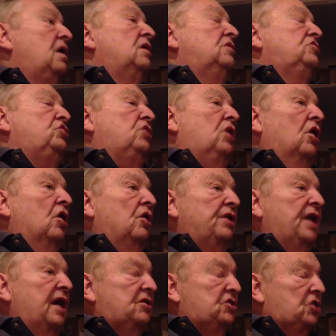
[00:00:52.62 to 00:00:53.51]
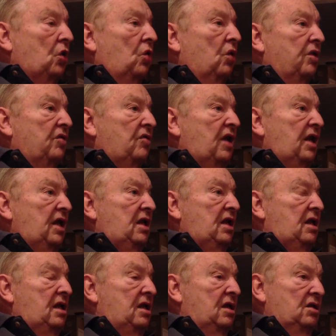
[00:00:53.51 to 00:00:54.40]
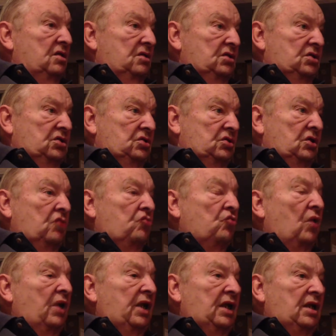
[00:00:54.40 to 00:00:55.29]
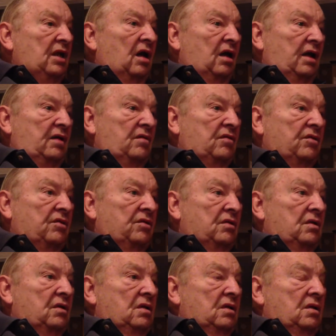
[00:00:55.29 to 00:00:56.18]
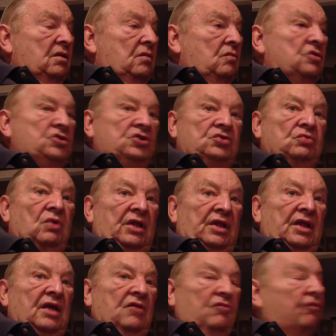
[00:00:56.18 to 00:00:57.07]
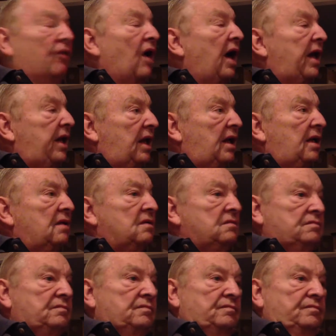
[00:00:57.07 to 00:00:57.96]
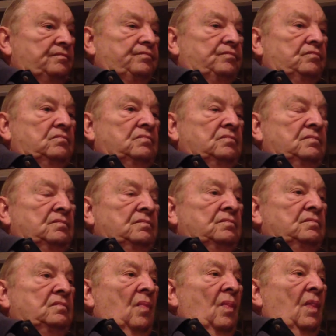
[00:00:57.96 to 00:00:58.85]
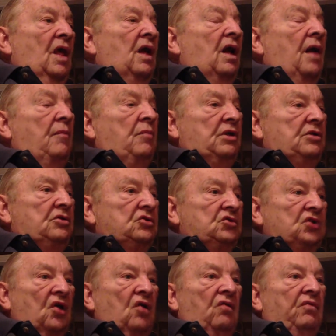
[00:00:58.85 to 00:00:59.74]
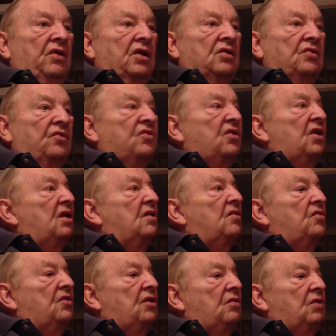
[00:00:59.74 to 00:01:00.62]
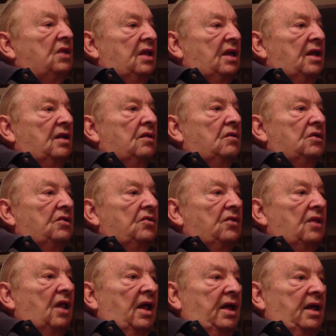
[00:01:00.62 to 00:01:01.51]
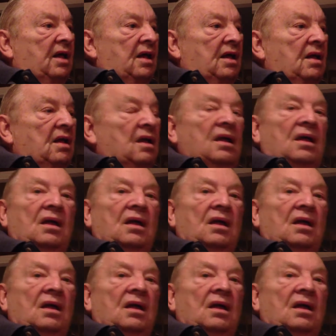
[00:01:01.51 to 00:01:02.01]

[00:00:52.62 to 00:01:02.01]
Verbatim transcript: She, her next court date is the 29th, which is what next Friday. Mm-hmm and I may just go over there and sit and see what the hell it's like.